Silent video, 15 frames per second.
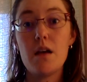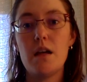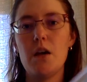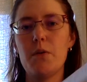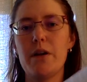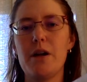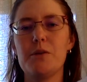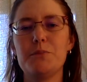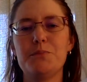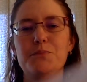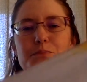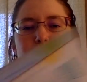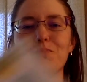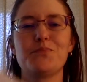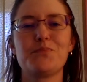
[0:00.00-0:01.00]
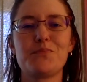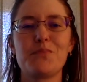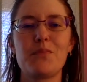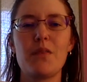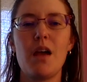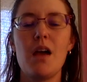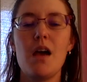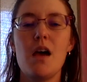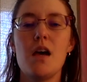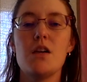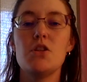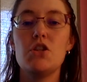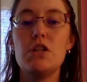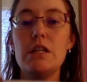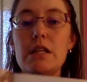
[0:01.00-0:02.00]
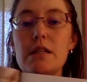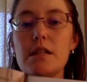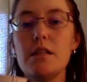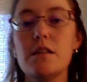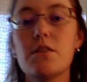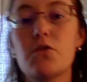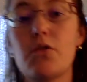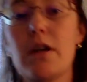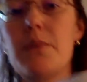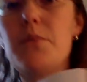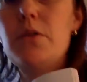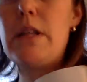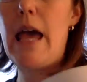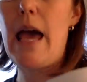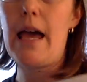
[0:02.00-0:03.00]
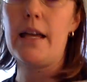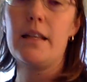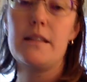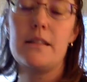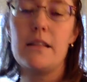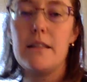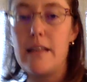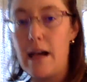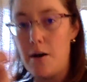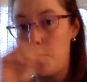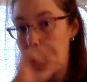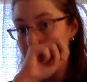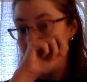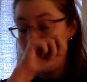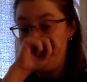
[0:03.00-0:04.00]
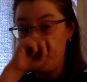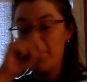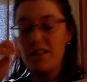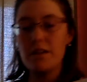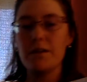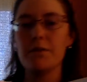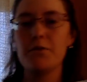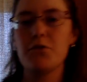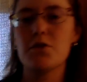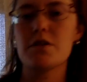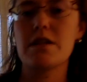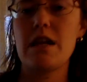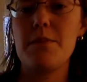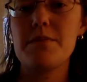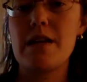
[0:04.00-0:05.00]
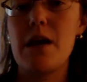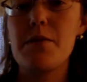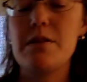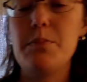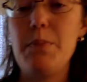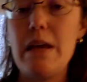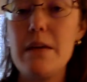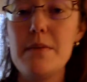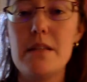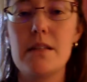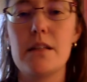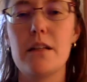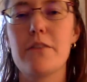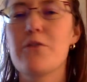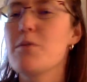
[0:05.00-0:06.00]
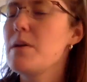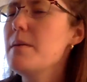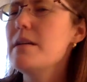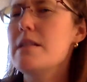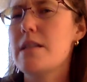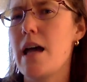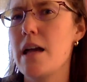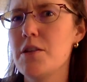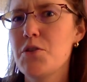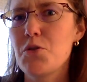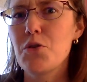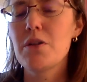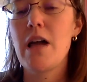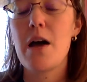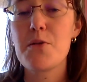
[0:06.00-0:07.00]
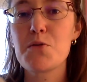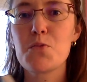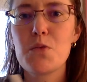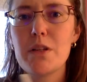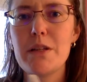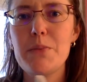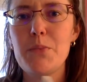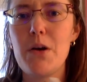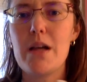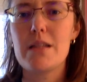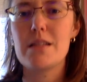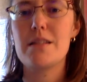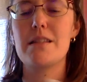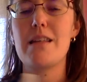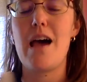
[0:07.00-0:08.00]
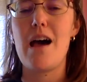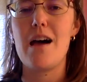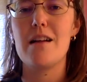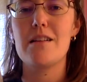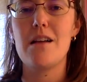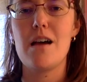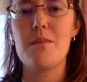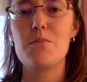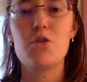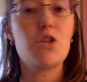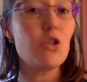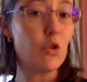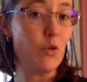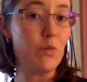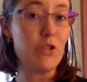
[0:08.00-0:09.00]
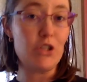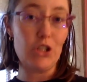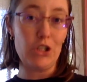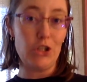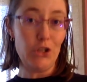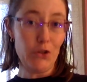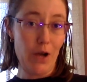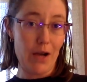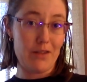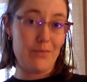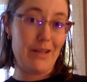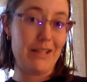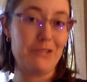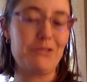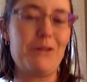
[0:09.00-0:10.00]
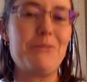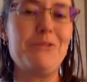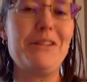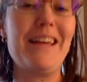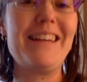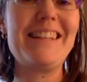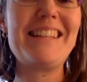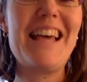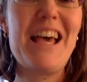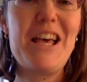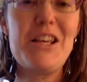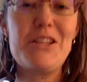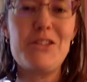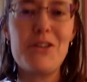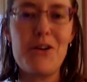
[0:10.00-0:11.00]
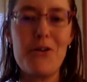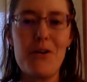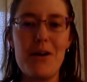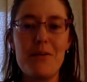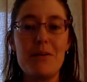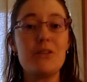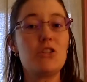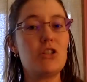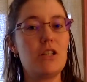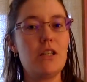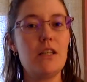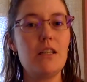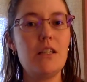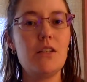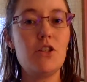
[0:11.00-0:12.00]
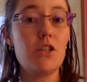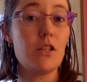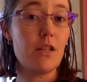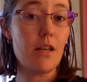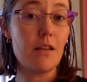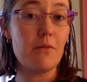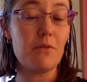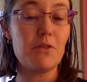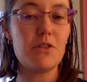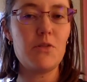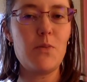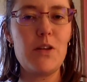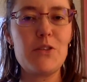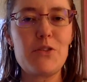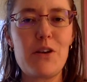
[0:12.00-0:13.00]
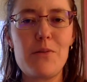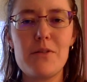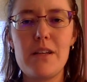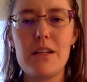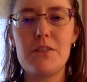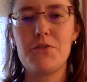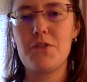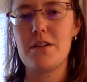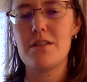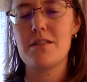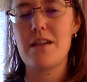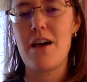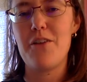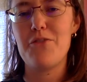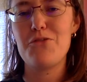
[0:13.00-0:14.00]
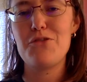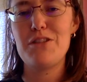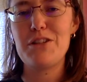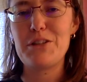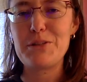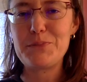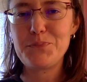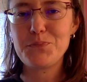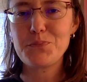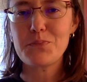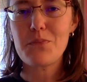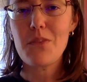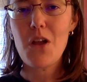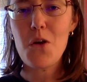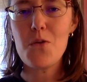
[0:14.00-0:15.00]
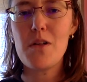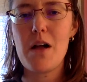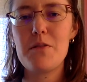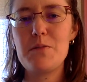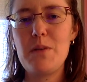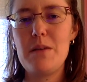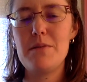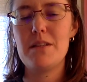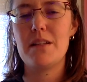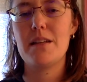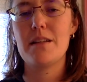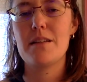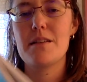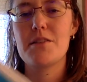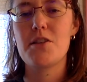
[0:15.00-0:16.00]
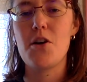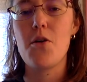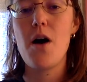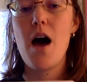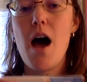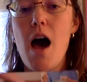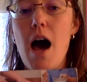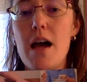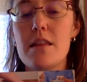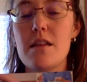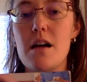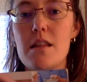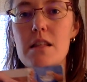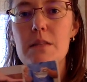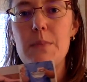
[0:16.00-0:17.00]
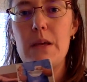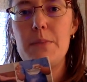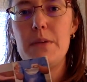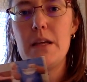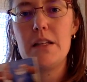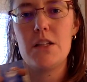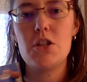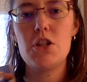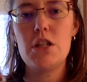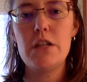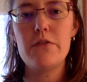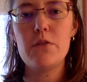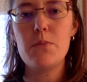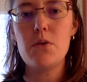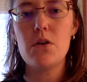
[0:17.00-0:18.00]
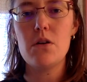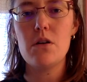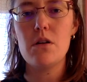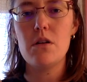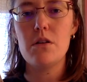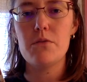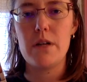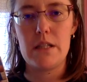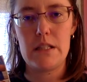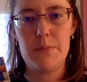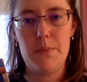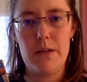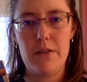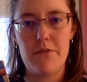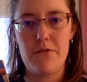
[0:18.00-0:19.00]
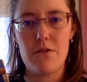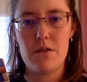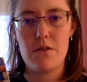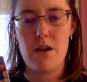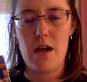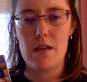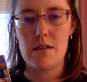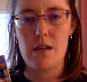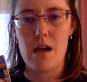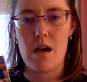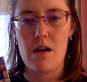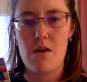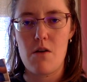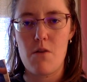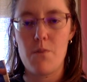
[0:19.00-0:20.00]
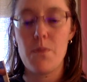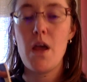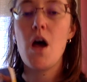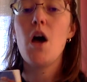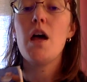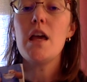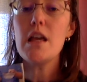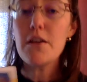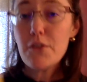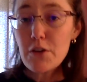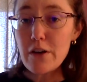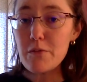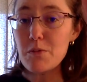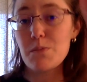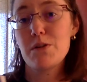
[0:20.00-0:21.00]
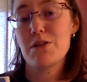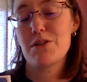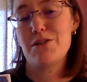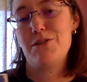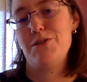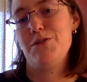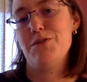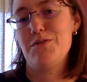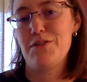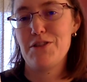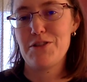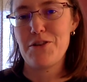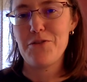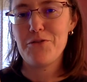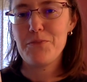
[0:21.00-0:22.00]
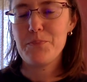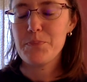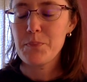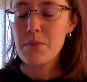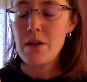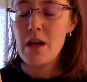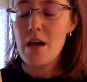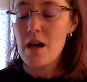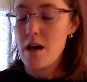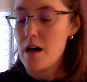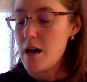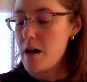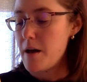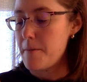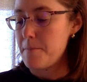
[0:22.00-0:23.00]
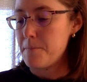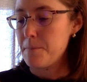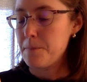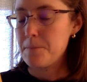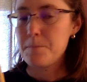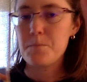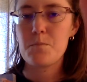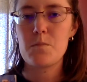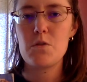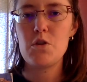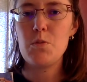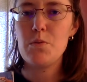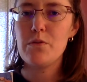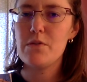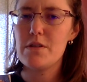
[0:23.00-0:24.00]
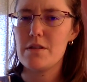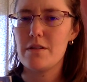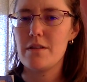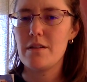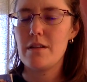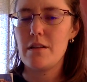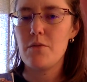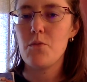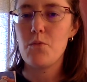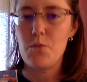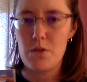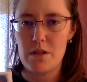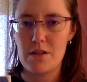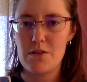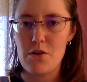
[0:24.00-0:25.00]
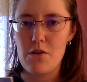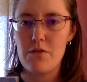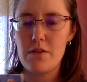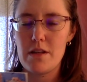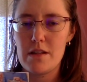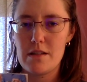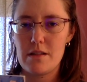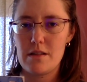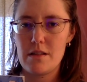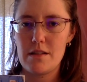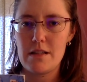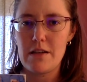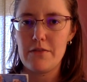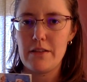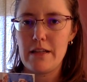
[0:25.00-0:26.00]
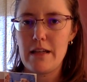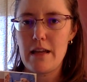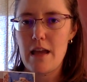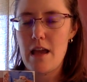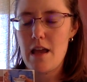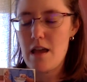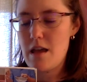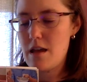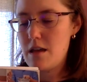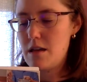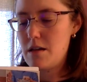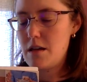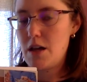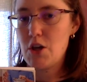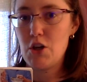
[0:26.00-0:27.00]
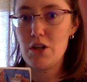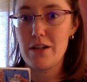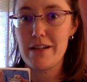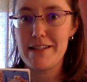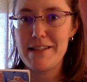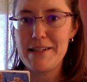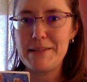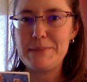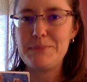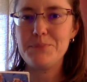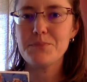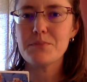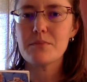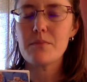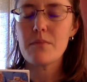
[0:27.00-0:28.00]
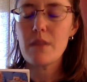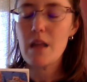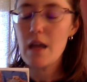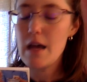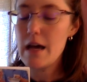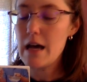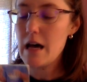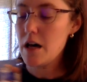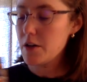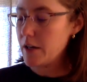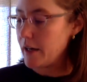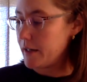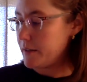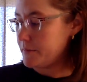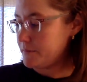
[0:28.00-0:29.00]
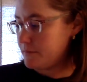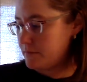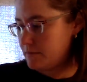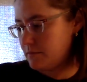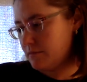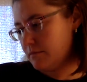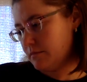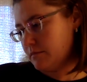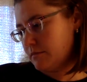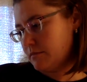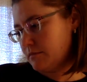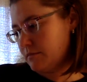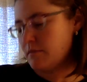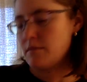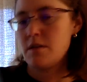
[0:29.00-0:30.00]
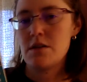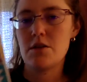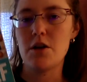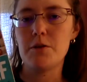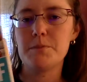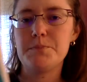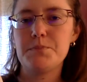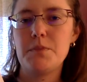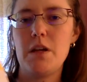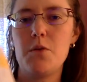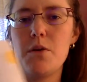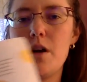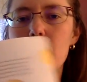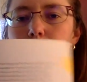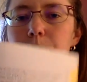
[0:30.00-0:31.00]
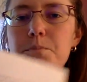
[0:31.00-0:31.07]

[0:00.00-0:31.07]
Here we go. Cheesy scrambled eggs. Now, one of the first times I was babysitting for maybe a 10-year-old, I was really impressed that she told me she knew how to make scrambled eggs. So, and she did. She made scrambled eggs for us to have for dinner while I was babysitting. So I thought this might be an achievable recipe for you guys at home, if you have permission to use the stove. Supervision with the stove is definitely a good idea. Okay, so here we go.